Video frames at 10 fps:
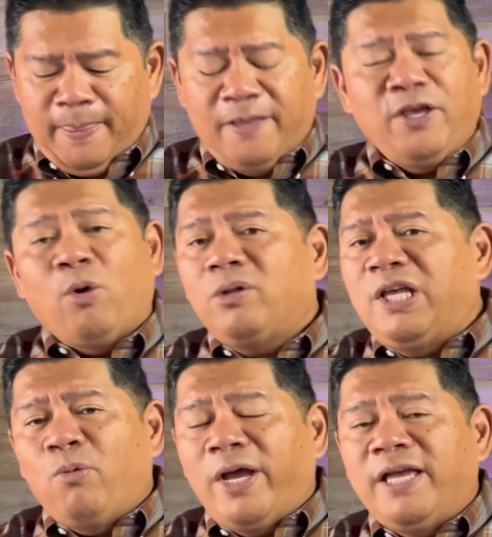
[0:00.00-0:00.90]
And the
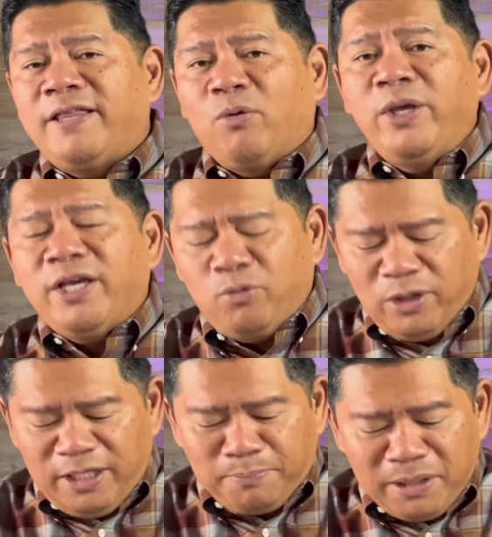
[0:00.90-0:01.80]
only way that we can
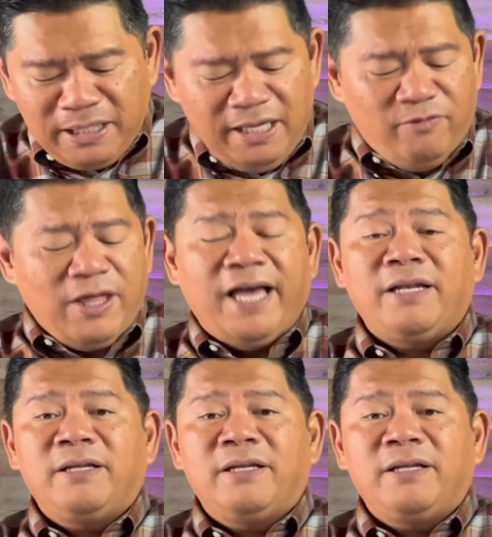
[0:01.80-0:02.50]
really believe that